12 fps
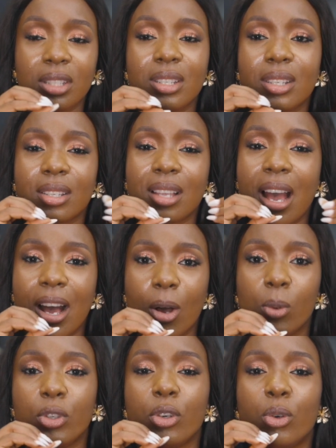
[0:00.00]
this is
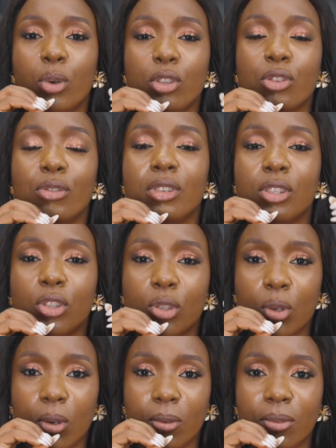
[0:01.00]
how you're going to
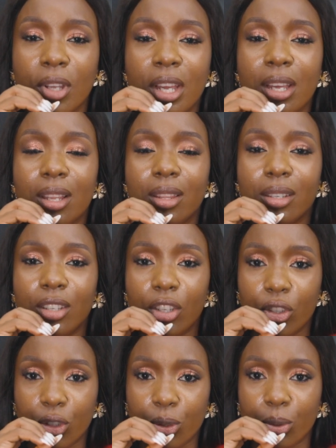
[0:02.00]
resolve the
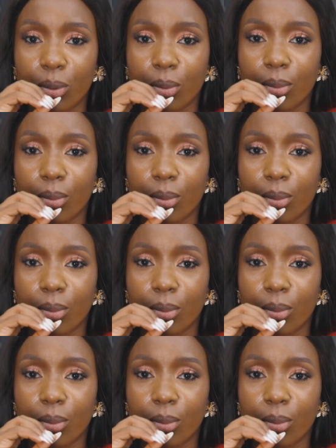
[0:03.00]
issue.